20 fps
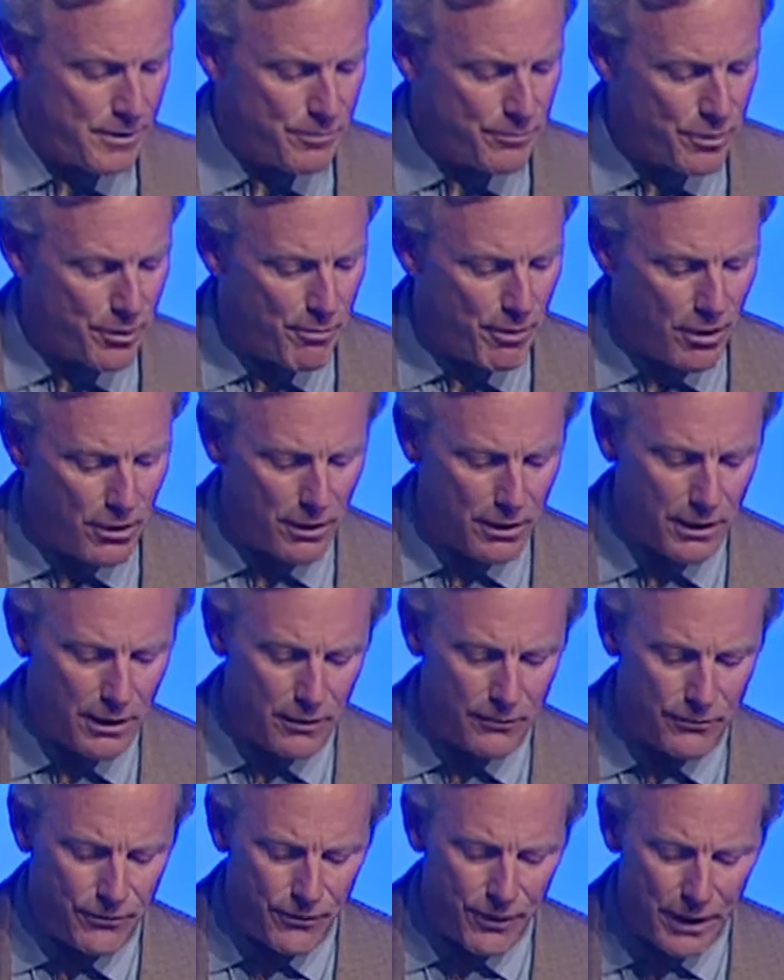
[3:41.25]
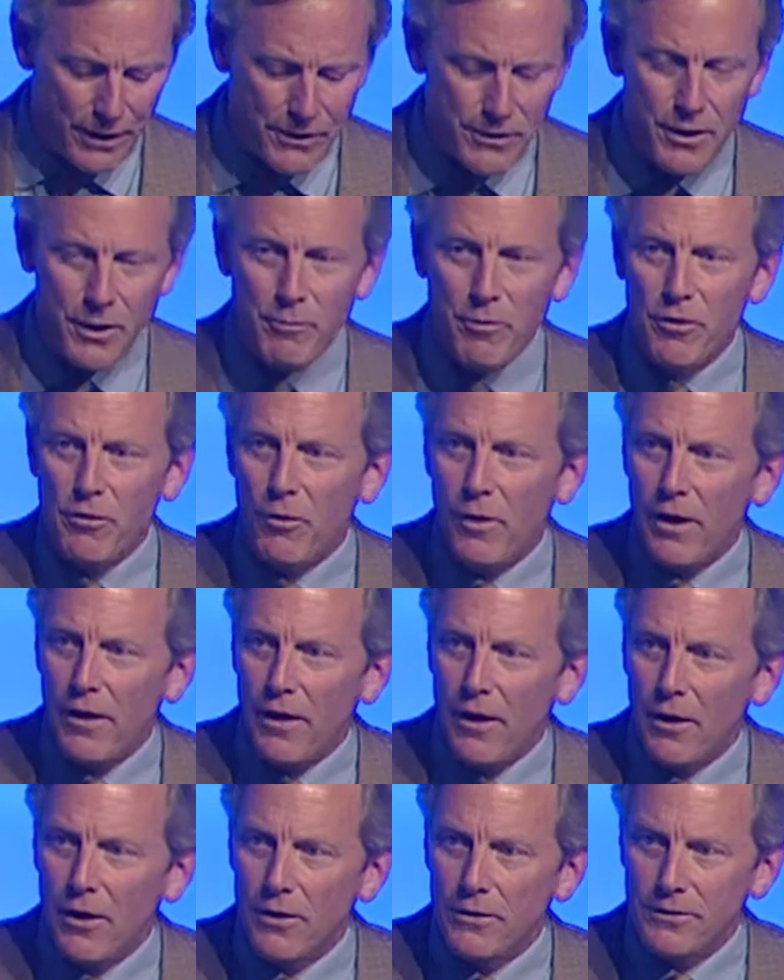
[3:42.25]
Promote a little friendship with one of
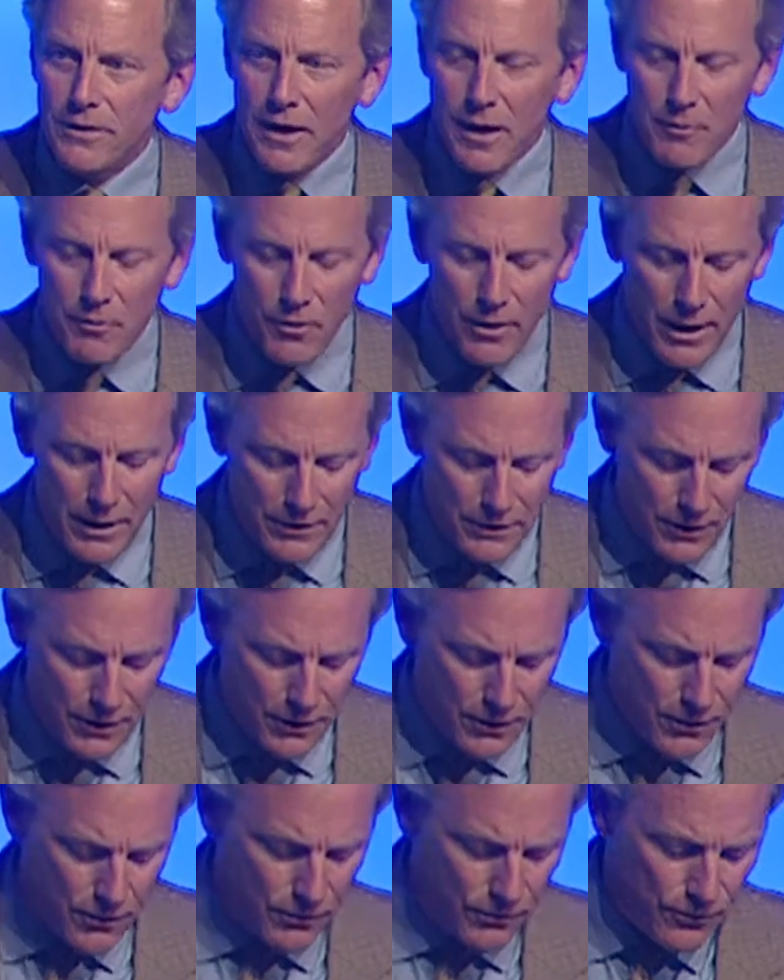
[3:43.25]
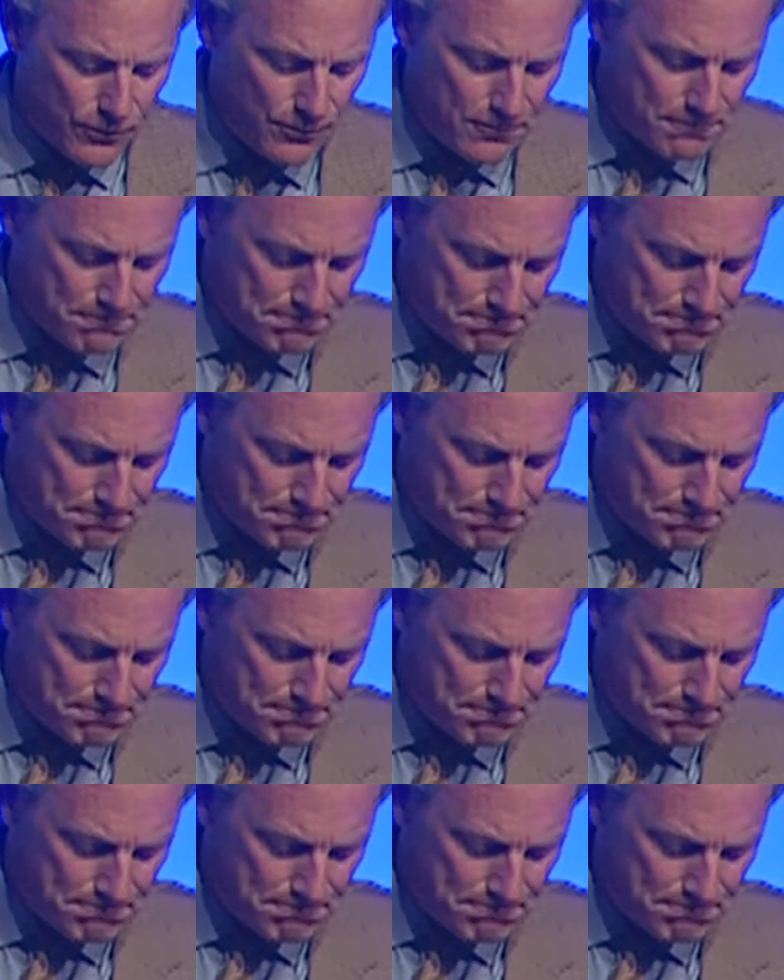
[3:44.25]
the all-time great DUs.